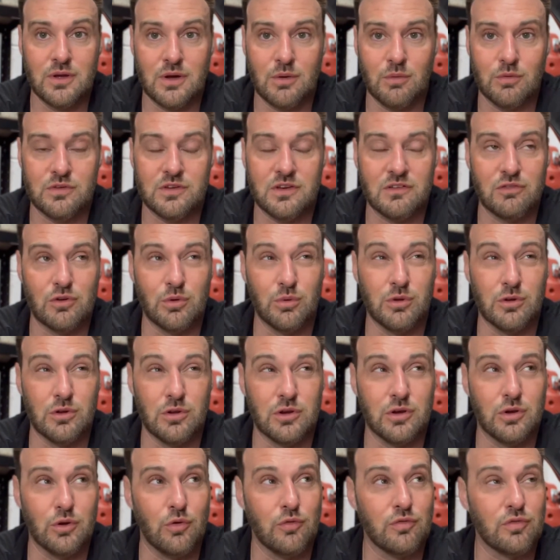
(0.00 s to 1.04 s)
I was having a wee
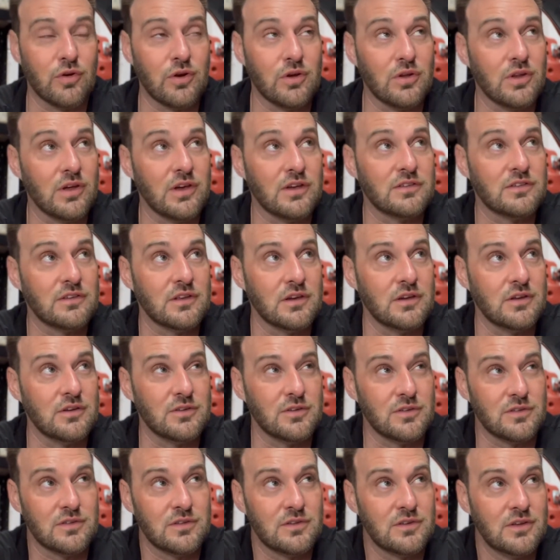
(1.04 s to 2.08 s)
look over it last night,
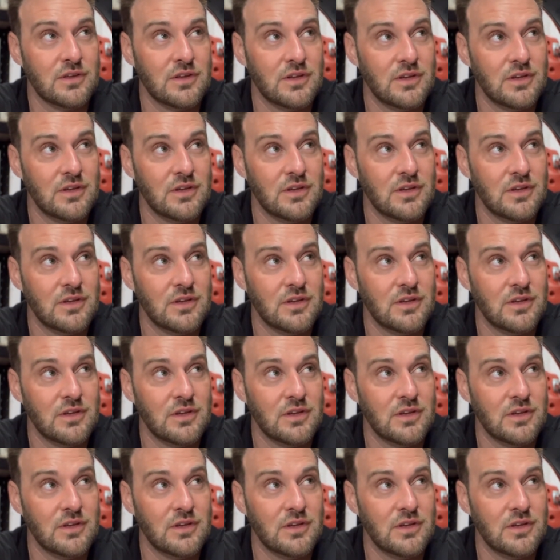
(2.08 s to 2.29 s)
just